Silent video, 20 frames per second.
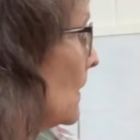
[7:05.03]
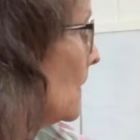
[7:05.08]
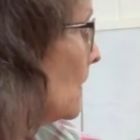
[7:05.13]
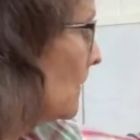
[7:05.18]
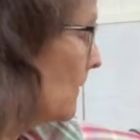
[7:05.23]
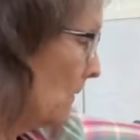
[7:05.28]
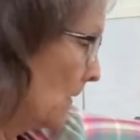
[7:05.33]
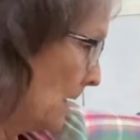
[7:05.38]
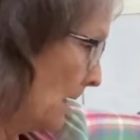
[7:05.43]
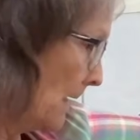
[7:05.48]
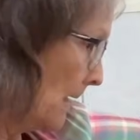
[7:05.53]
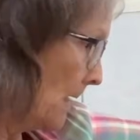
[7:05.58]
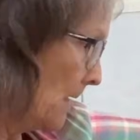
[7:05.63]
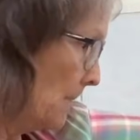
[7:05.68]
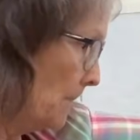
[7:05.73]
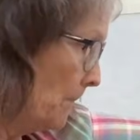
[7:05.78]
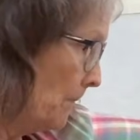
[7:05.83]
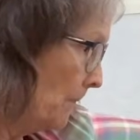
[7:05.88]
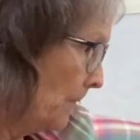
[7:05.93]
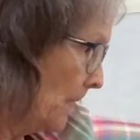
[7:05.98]
Oh yeah,
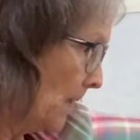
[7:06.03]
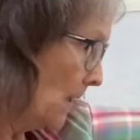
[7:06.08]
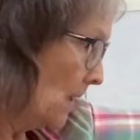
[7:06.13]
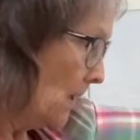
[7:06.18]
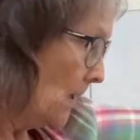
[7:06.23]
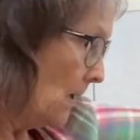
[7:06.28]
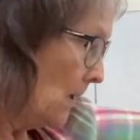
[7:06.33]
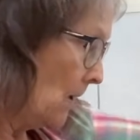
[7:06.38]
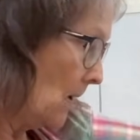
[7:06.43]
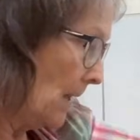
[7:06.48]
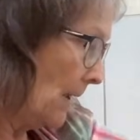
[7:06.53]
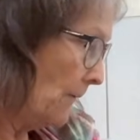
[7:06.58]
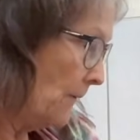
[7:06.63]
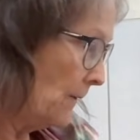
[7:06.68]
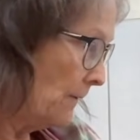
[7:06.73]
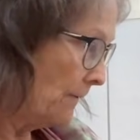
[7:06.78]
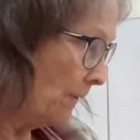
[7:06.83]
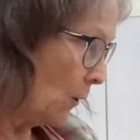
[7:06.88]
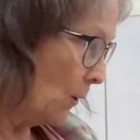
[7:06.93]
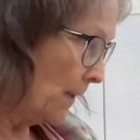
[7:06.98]
I'll have to
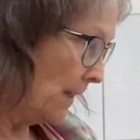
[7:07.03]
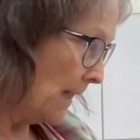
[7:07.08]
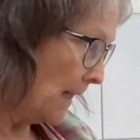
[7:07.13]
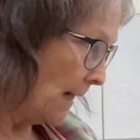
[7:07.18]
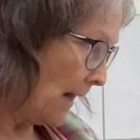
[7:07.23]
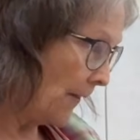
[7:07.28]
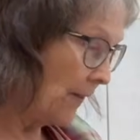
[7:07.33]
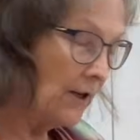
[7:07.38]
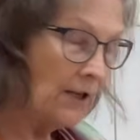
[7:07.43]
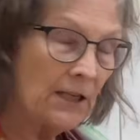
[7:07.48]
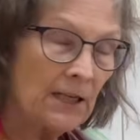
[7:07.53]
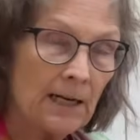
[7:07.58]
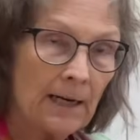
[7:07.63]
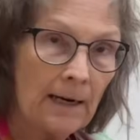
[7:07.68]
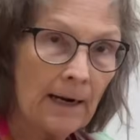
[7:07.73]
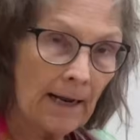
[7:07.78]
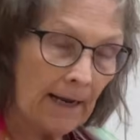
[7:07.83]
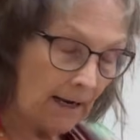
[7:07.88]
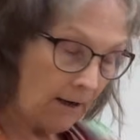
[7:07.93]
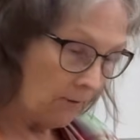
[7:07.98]
find another tin.
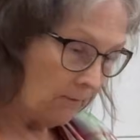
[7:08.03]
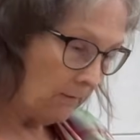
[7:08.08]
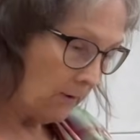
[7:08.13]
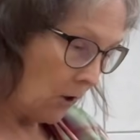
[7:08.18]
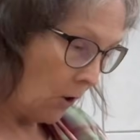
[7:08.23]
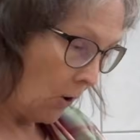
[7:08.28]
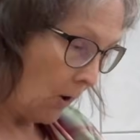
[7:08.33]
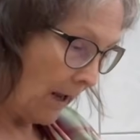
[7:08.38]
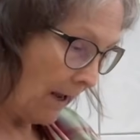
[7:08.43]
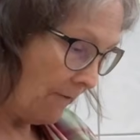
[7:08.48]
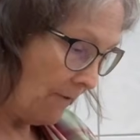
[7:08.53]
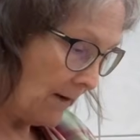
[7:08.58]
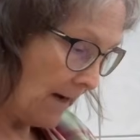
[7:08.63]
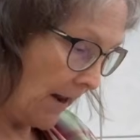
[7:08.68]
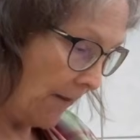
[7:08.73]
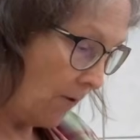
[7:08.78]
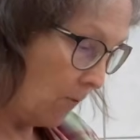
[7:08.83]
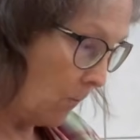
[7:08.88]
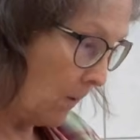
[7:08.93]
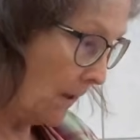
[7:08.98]
Hang on, I'll have
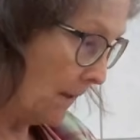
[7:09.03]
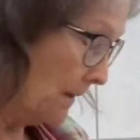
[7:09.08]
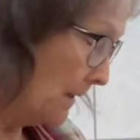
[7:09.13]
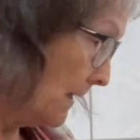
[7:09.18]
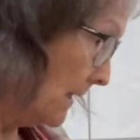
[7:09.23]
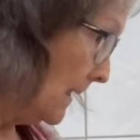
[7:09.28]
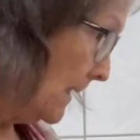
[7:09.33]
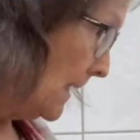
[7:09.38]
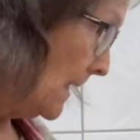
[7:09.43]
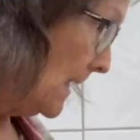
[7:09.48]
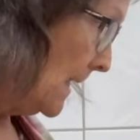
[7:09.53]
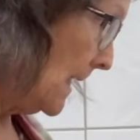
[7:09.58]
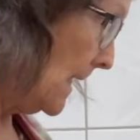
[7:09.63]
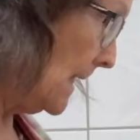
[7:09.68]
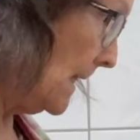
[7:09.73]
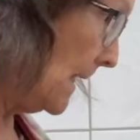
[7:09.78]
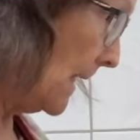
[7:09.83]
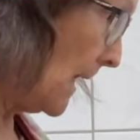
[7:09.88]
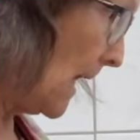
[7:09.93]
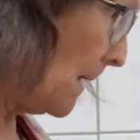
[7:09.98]
another one in
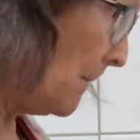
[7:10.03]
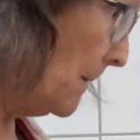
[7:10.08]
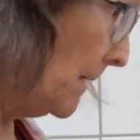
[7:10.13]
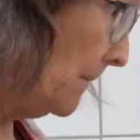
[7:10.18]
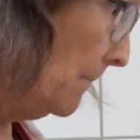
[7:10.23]
the cupboard.